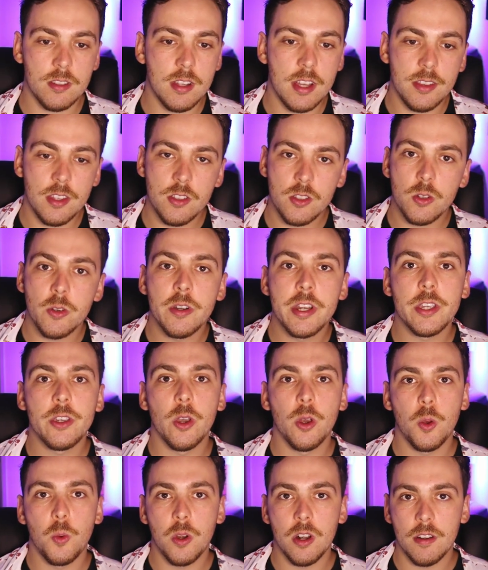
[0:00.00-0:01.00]
Just let the story
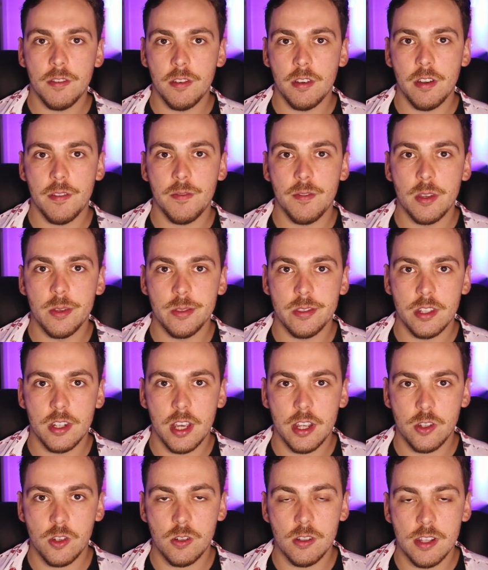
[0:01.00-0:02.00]
go wherever it feels
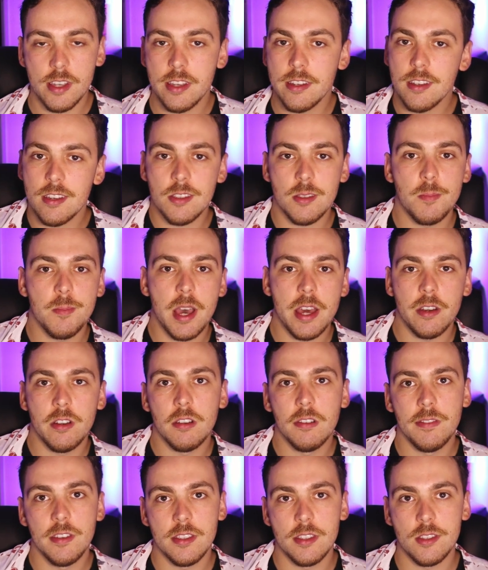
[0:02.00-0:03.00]
naturally. It doesn't
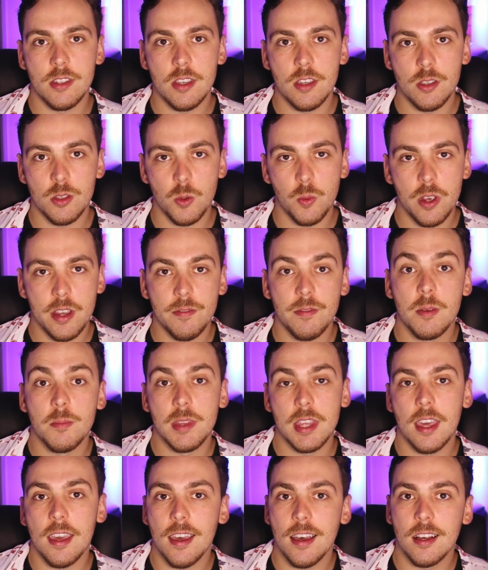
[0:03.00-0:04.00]
matter if it steers away
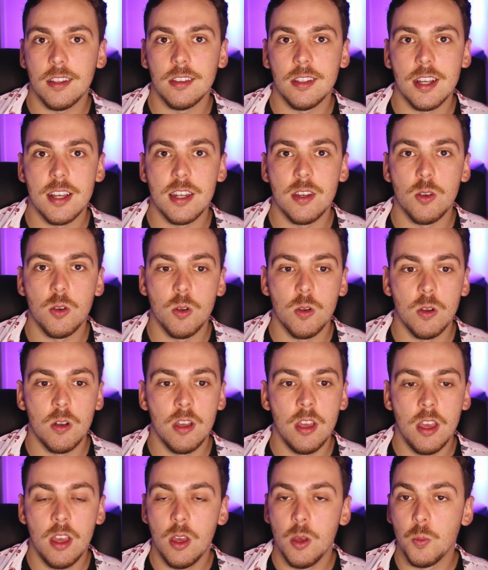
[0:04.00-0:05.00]
from the outline
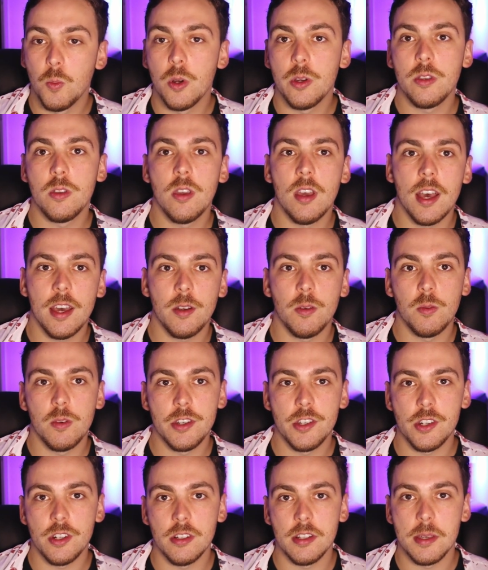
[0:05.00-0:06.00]
or what you had
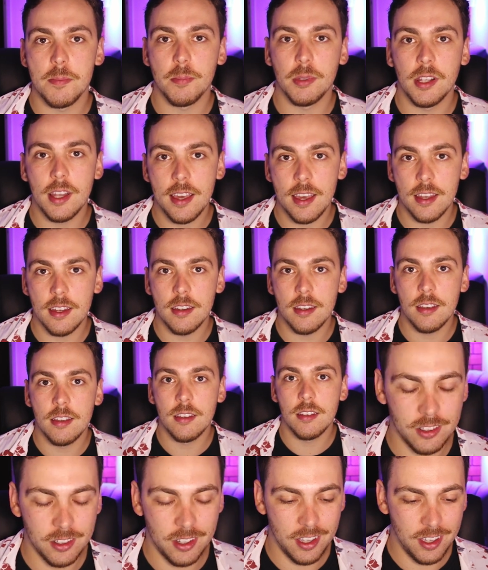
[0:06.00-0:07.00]
originally planned.
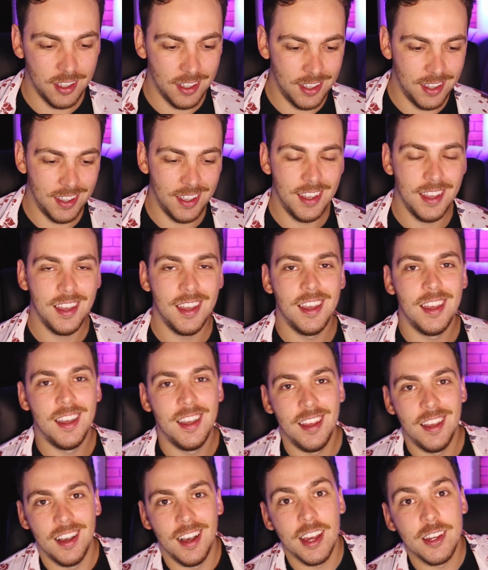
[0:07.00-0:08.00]
Look,
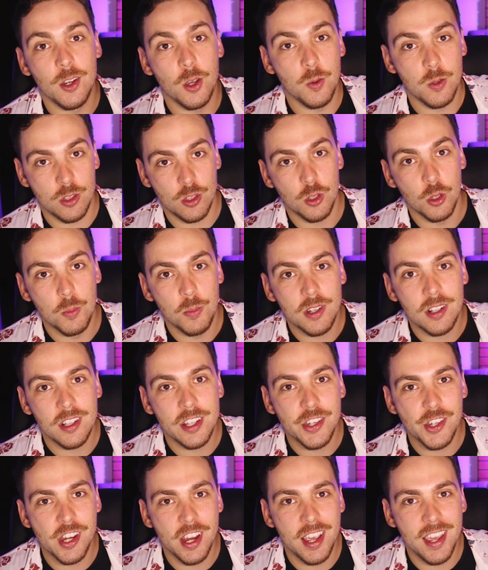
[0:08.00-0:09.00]
I know it's super
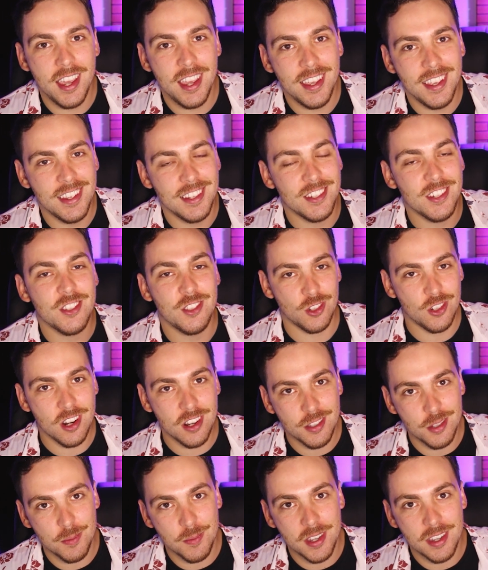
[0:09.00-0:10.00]
cliche, just
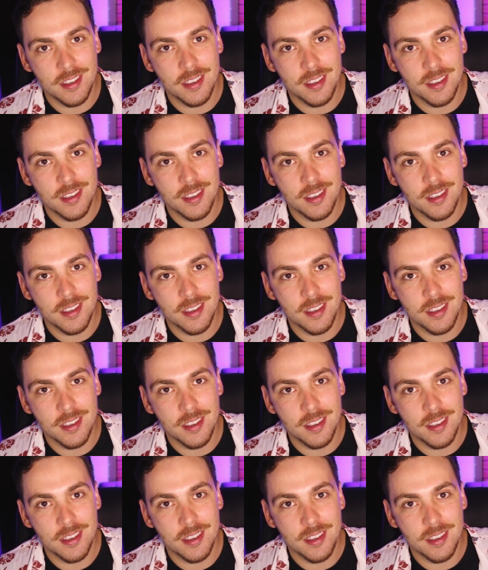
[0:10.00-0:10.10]
trust